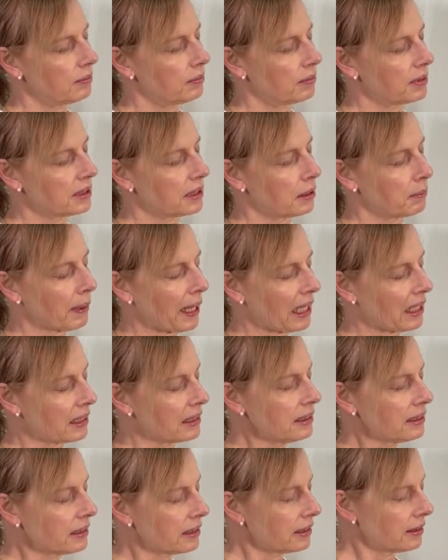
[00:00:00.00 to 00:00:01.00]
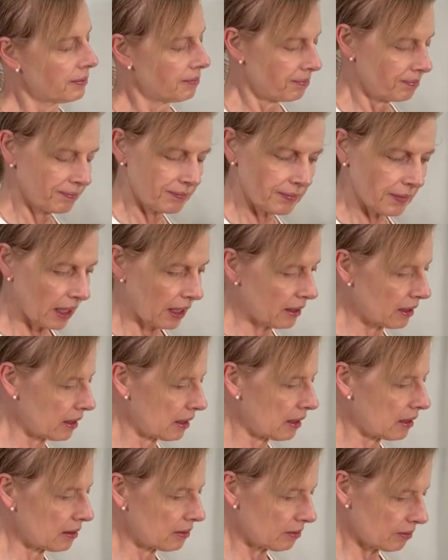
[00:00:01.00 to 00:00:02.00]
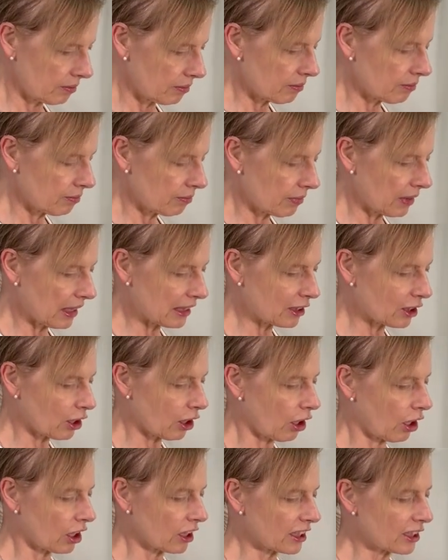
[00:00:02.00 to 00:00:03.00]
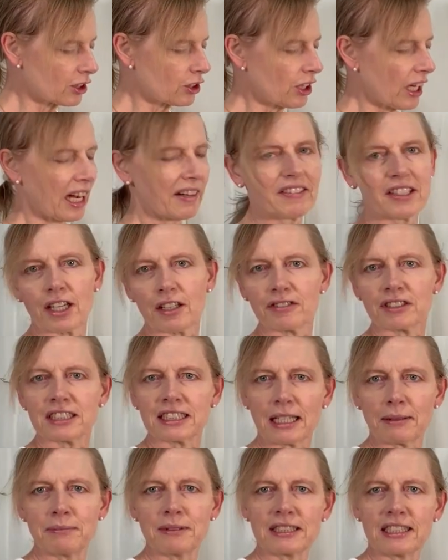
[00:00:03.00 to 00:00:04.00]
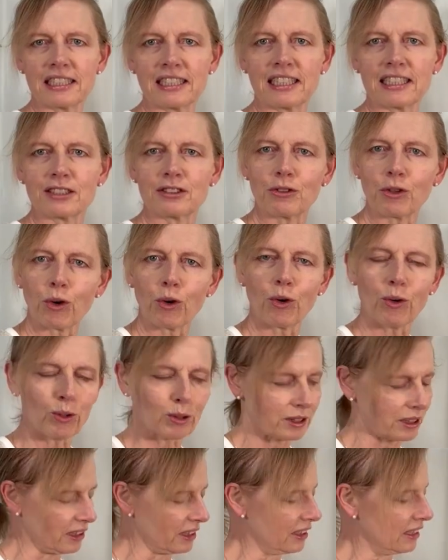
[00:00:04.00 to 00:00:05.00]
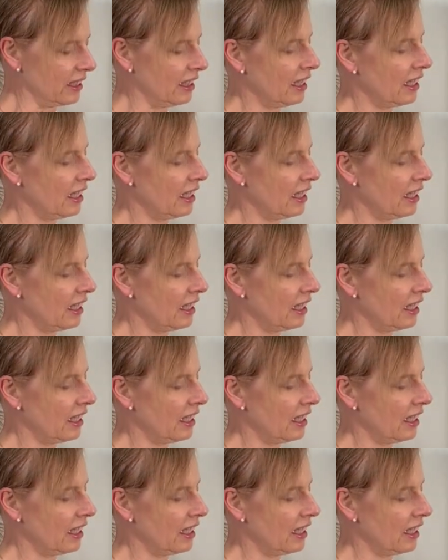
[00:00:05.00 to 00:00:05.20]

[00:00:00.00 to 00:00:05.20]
with the balance, uh, as long as you have enough stems in here to hold it.